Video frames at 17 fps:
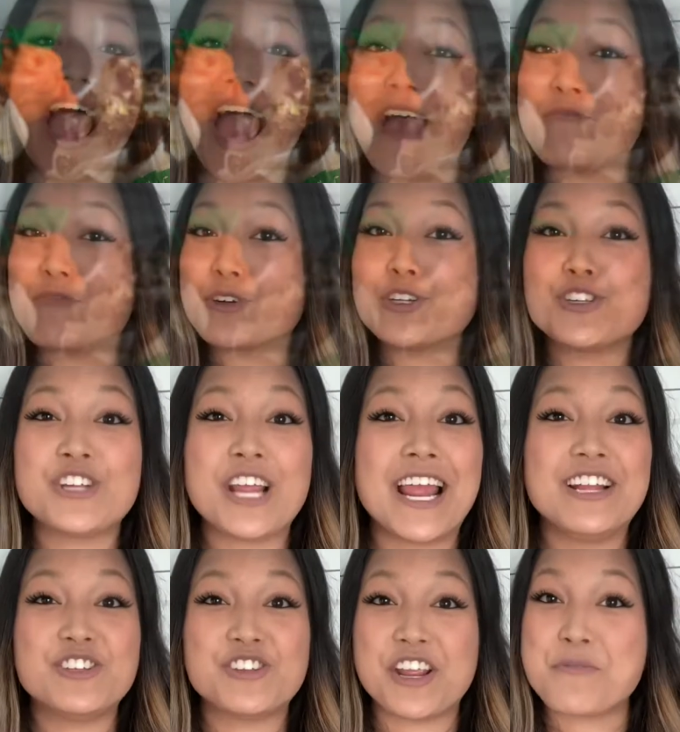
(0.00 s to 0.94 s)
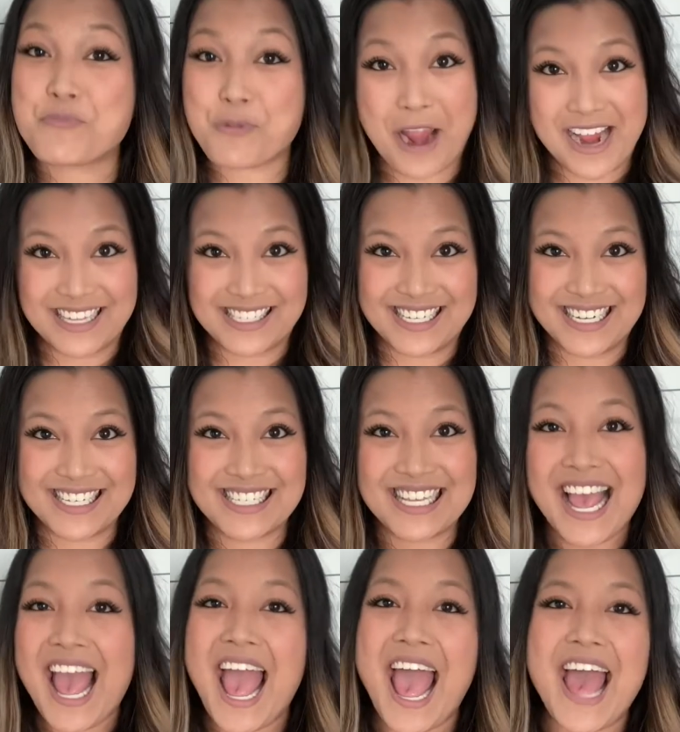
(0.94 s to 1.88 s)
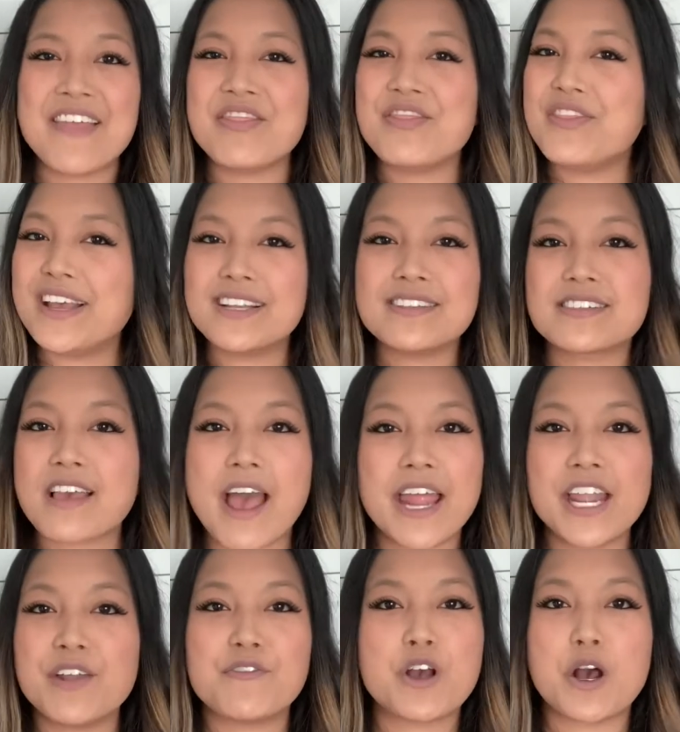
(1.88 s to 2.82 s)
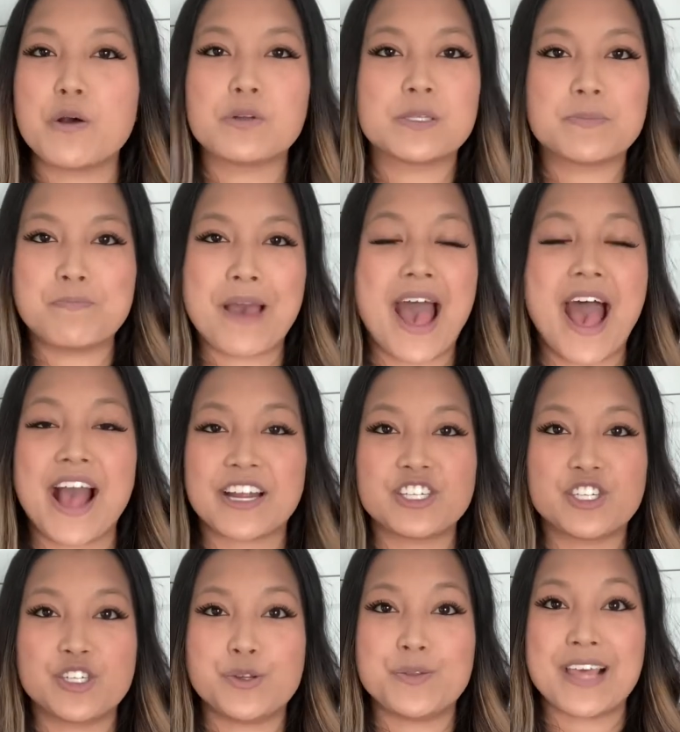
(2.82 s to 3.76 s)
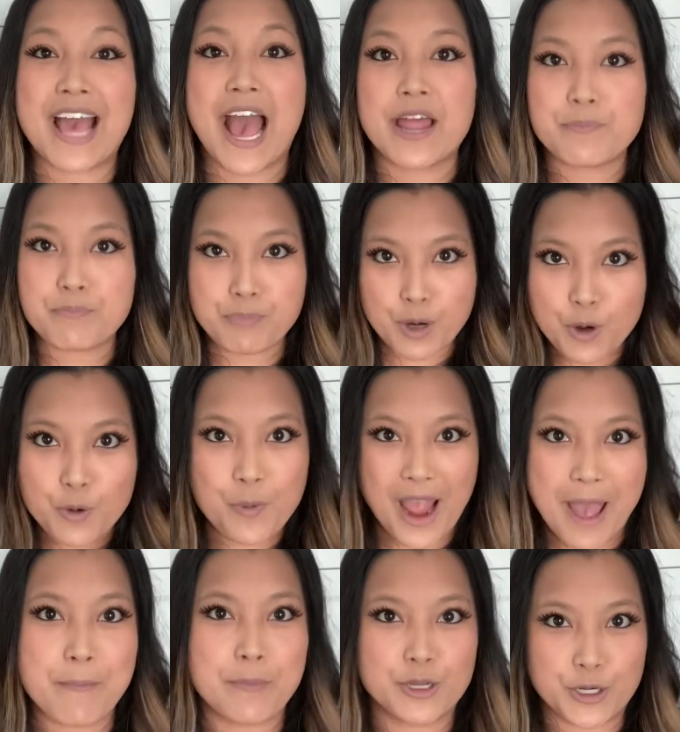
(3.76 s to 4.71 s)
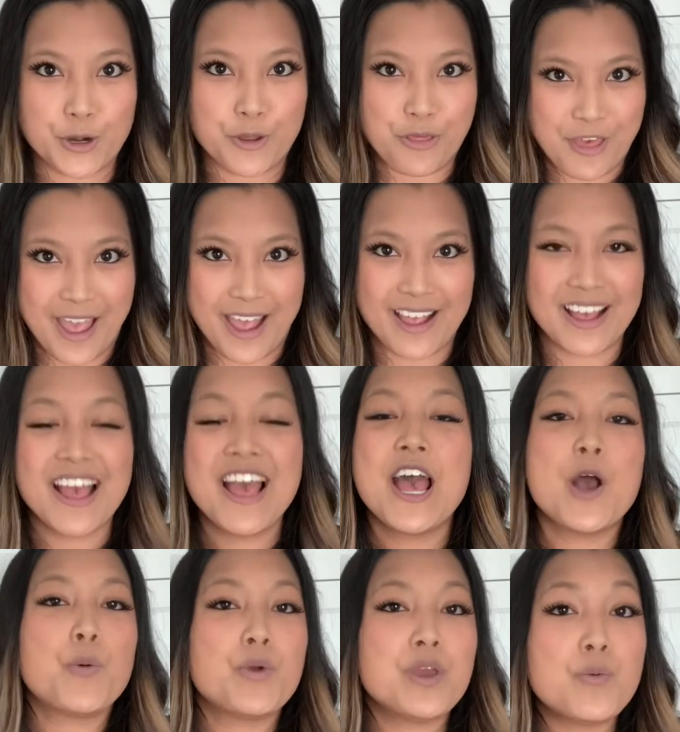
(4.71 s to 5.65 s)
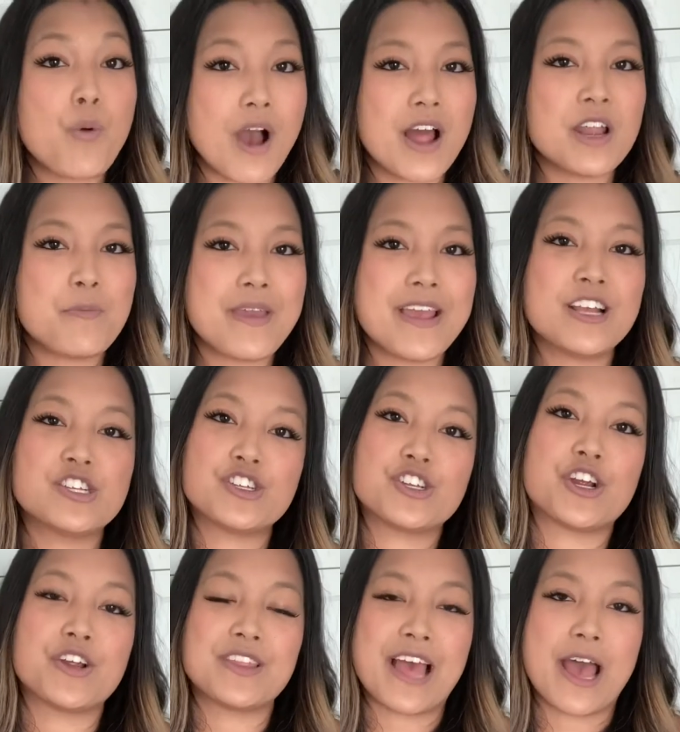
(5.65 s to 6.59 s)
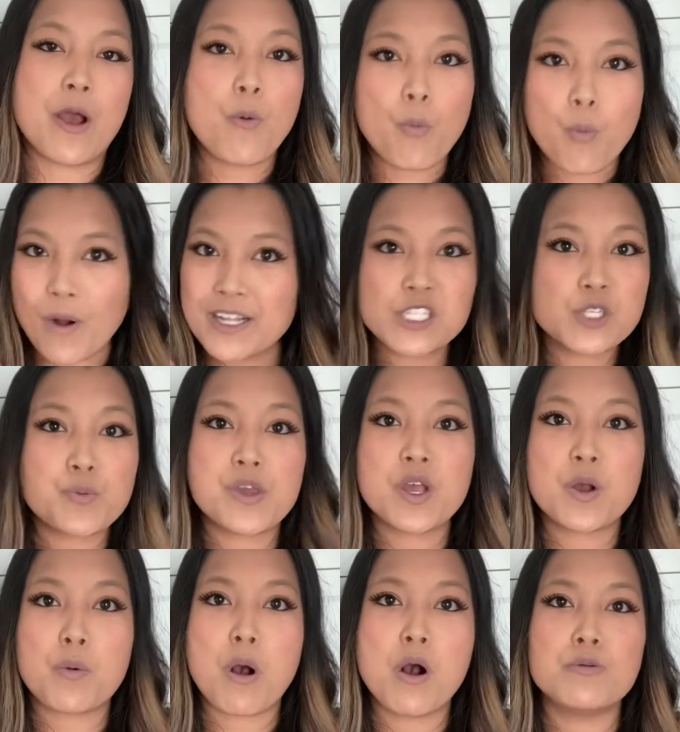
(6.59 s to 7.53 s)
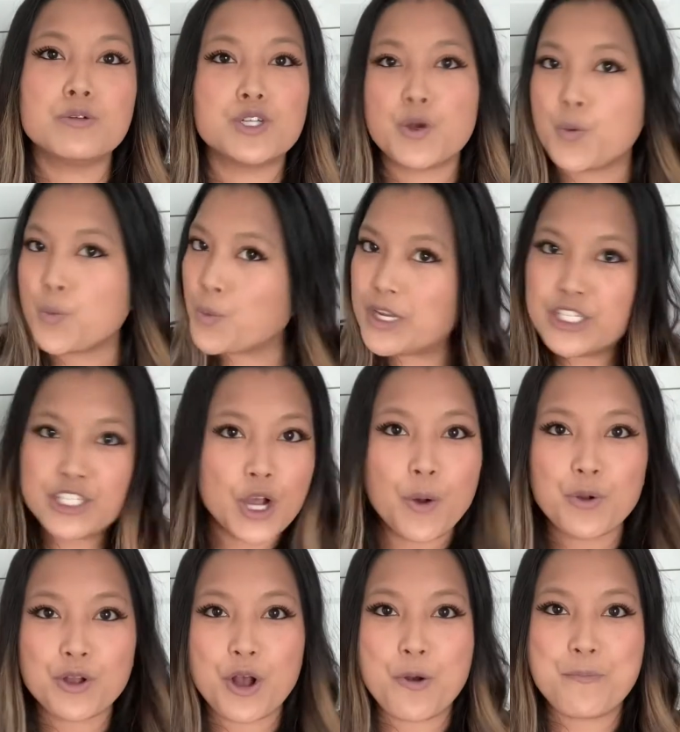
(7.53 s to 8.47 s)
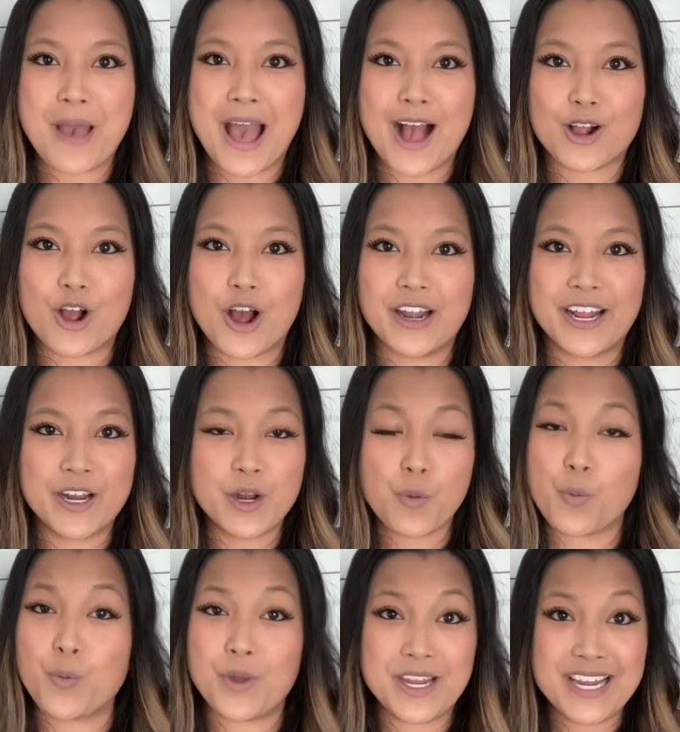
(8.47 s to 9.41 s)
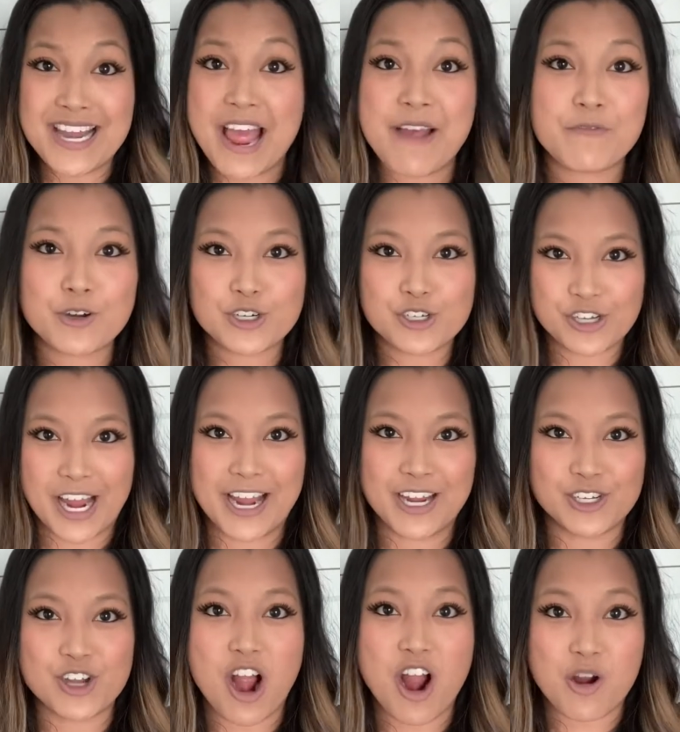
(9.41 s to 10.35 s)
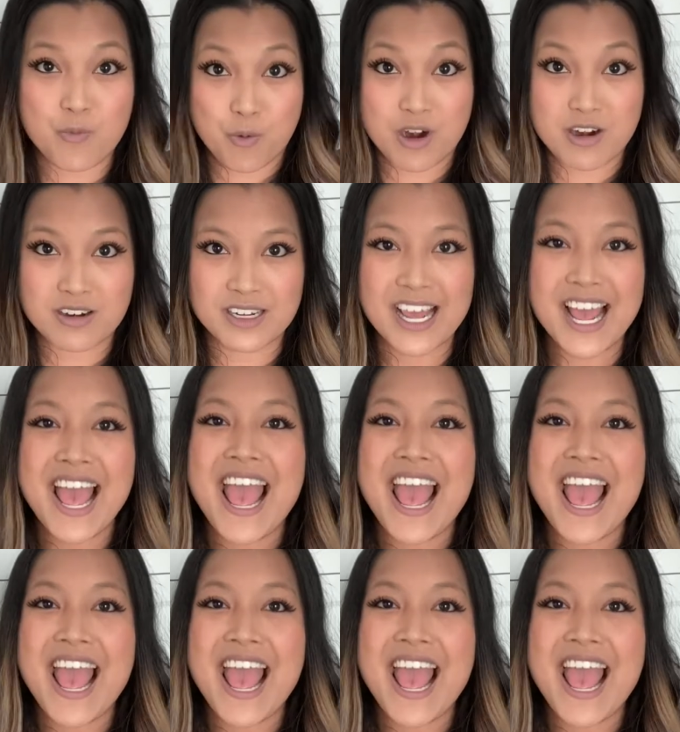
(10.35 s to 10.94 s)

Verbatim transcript: ever-changing prices. And this kind of goes back to that parameter thing. We want to make sure that once we quote, we don't go back on it. We never change our word.